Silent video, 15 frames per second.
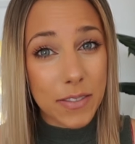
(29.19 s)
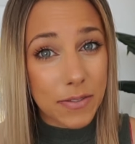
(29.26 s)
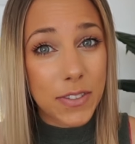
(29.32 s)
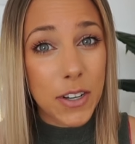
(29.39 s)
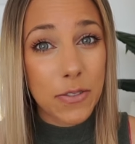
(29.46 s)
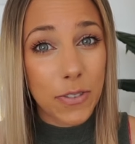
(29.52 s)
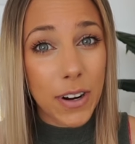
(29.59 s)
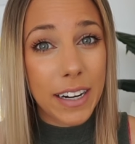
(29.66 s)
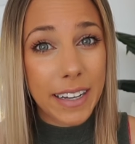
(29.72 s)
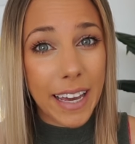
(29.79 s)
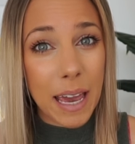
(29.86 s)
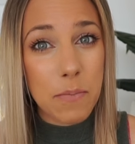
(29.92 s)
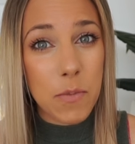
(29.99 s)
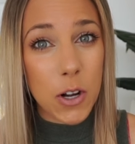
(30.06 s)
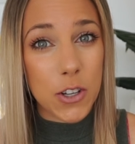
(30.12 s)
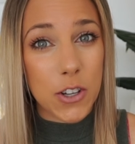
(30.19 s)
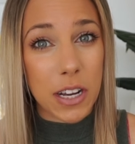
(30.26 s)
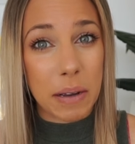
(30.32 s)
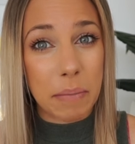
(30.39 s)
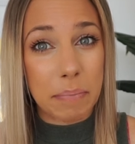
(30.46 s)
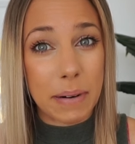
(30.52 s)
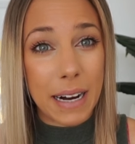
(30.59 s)
feel free to keep
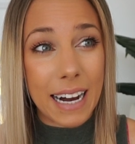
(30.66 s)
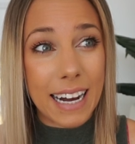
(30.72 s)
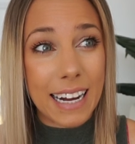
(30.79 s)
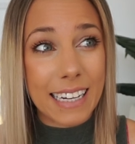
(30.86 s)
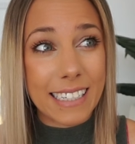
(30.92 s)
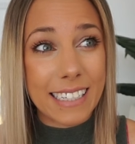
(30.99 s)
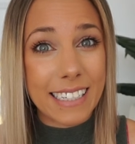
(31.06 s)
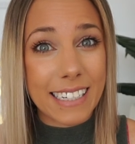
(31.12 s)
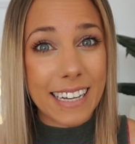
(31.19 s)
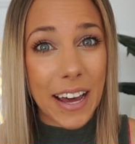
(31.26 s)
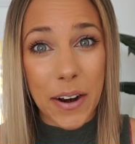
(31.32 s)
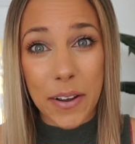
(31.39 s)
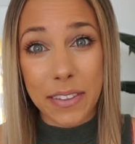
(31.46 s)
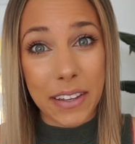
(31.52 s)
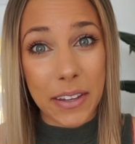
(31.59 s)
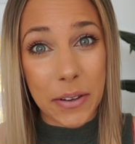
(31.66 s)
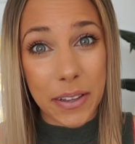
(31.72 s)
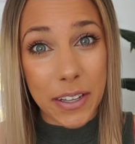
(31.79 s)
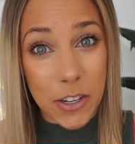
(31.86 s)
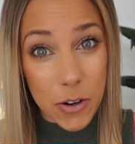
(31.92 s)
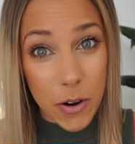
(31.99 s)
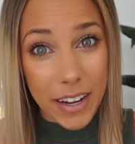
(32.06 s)
watching, but I don't think you'll
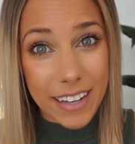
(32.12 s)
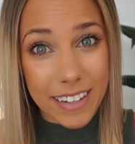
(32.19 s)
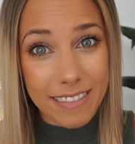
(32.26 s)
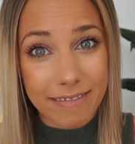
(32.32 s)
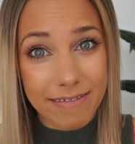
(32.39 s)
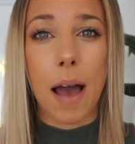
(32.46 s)
enjoy it.